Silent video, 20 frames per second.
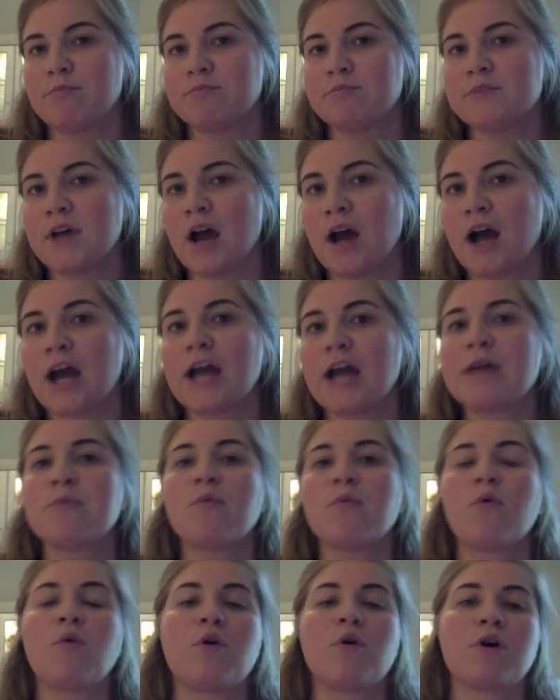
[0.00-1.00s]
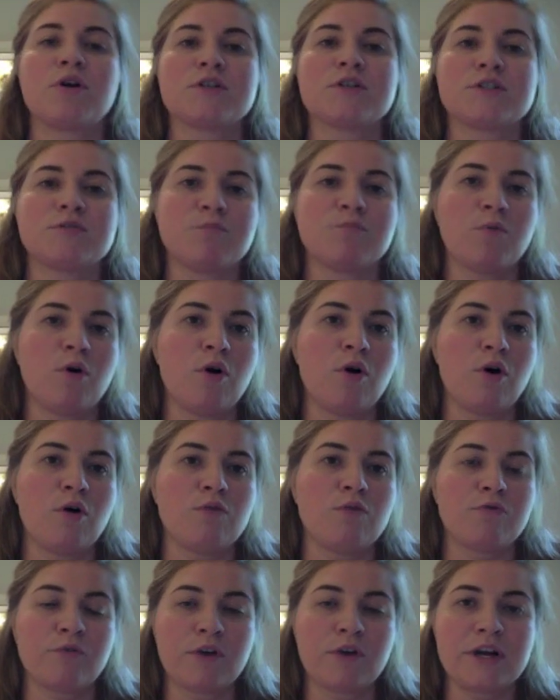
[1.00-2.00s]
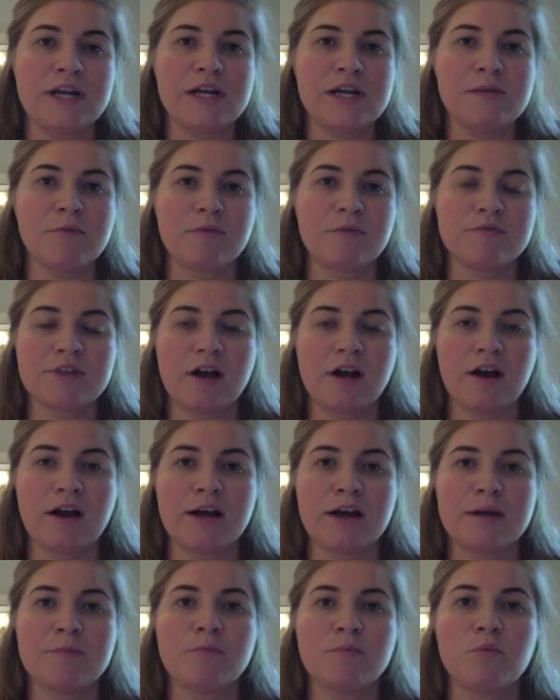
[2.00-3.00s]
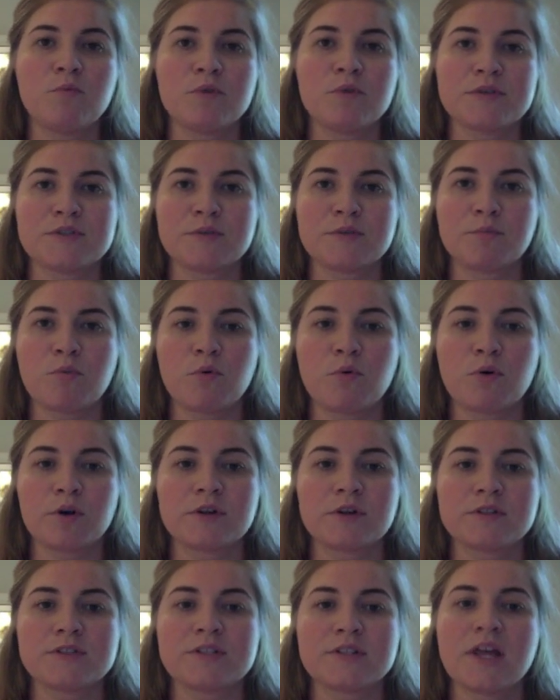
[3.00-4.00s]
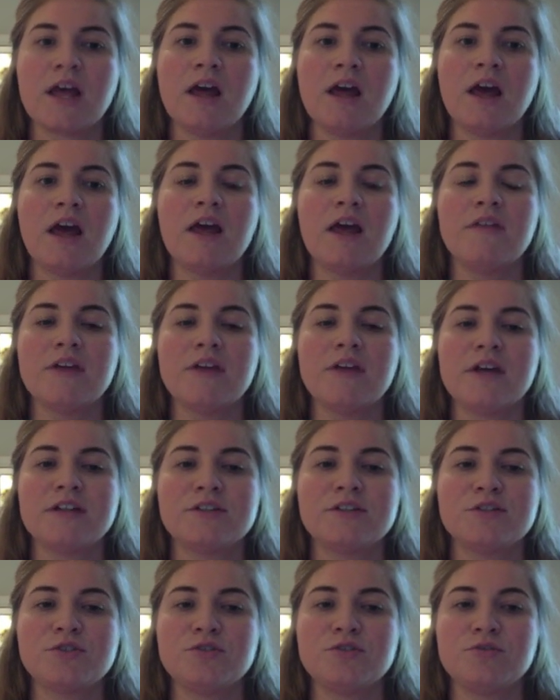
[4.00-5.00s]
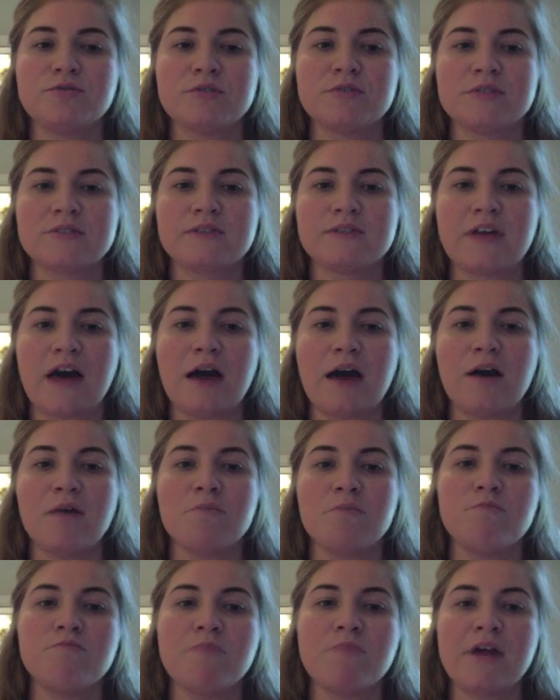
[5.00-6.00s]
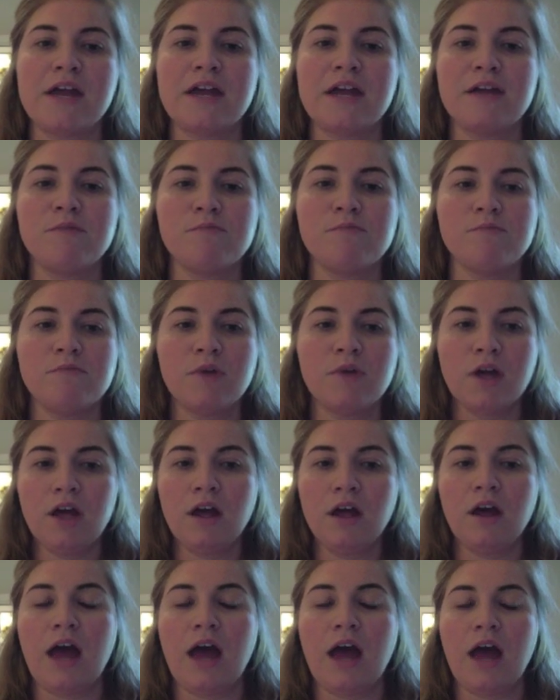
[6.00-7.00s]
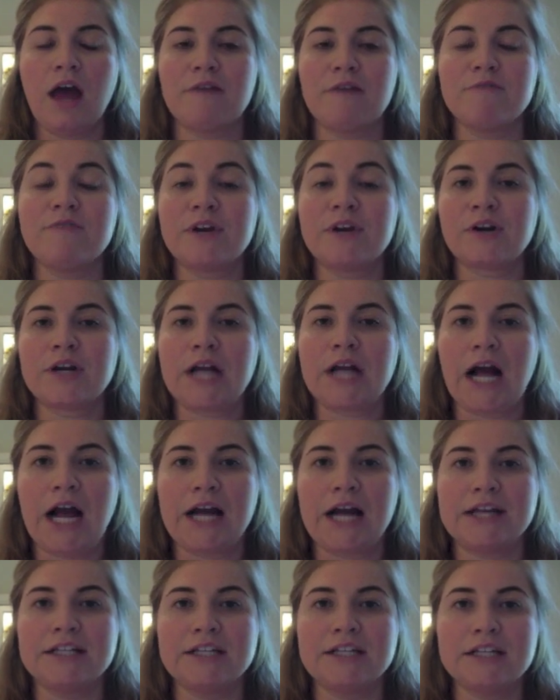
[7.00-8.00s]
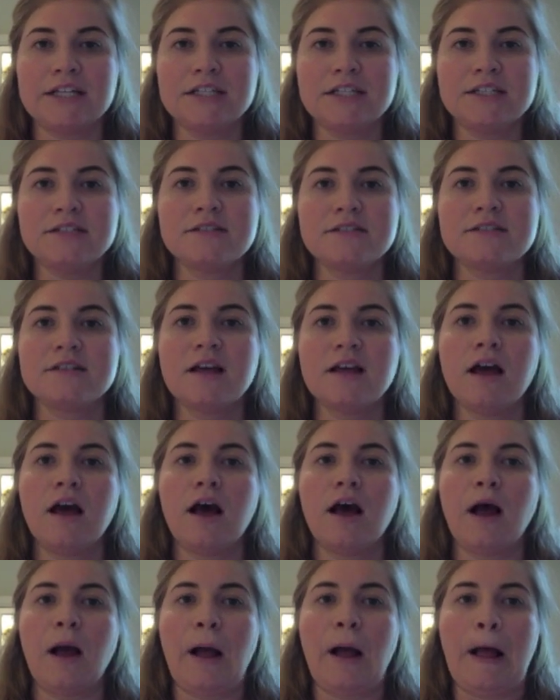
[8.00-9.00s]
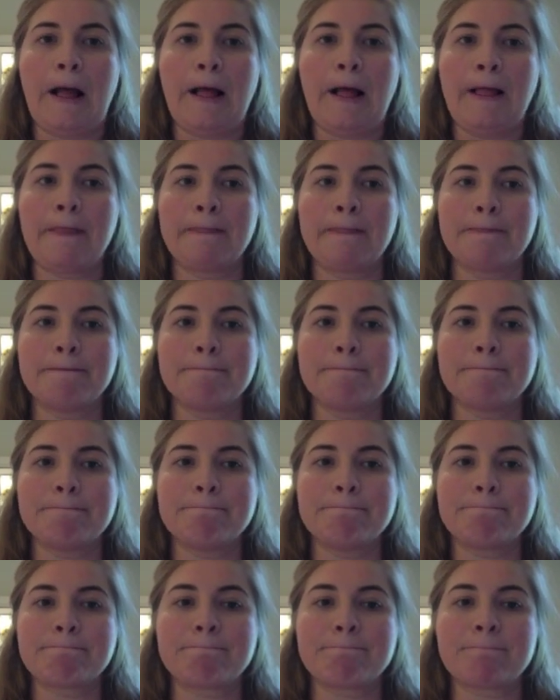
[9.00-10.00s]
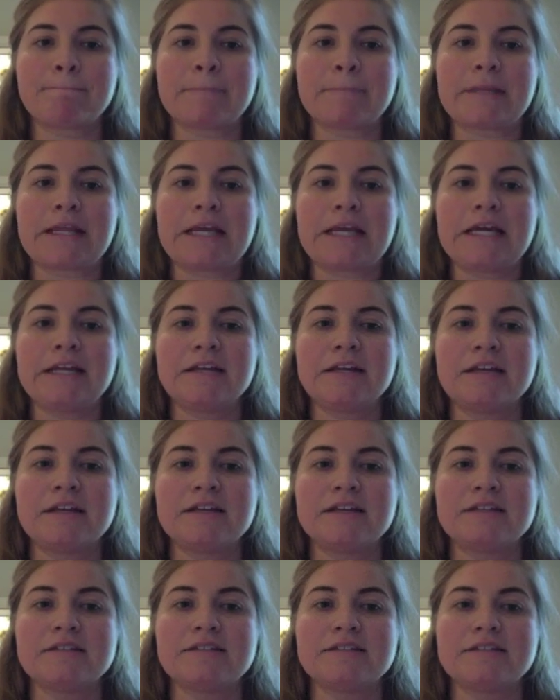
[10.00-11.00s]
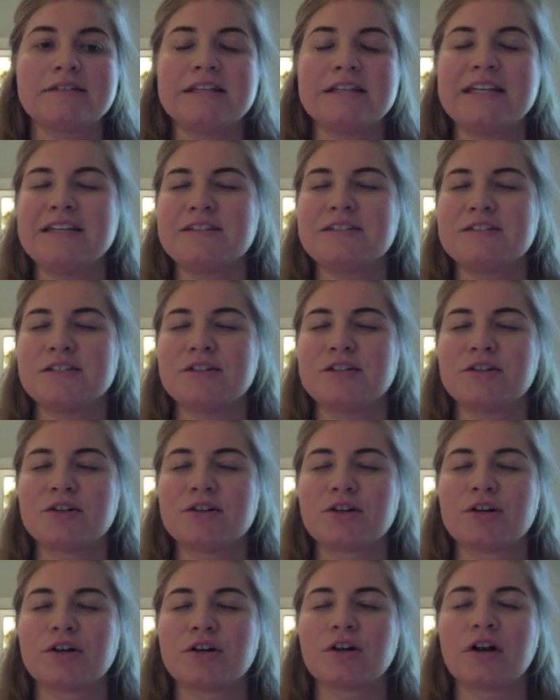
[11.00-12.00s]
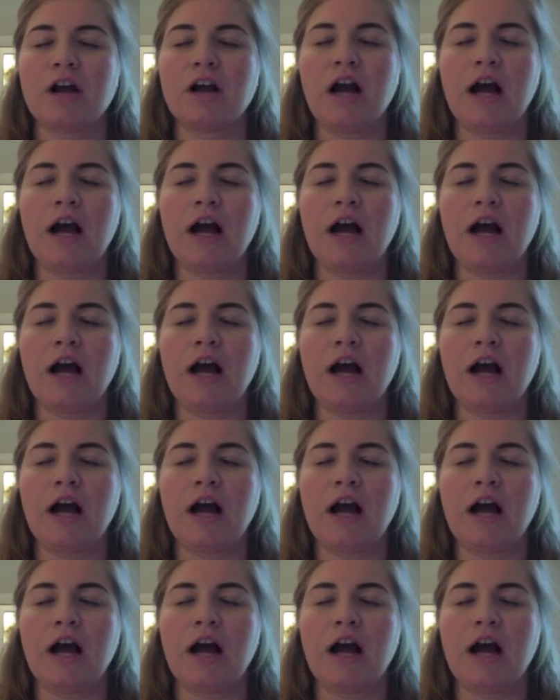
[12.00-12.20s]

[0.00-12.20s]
time or a small frame of time with supports, and then students that may have very high needs. It is easier